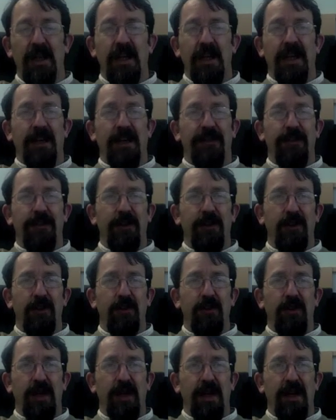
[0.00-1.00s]
If
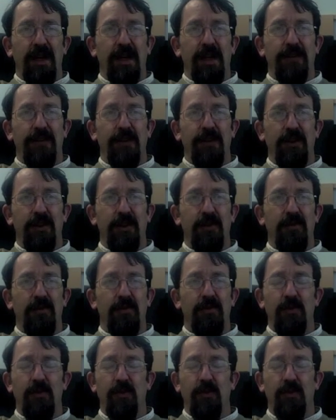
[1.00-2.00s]
you uh, if you
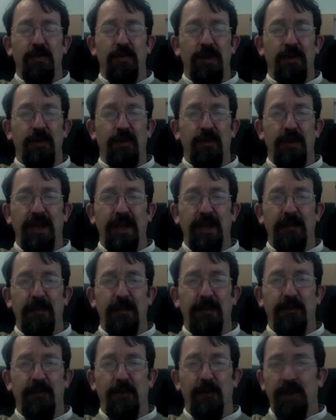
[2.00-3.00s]
do a bit of reading
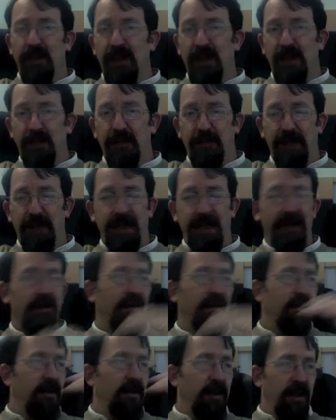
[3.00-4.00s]
before you go to bed,
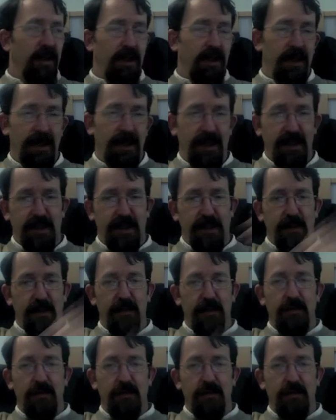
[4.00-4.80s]
easy.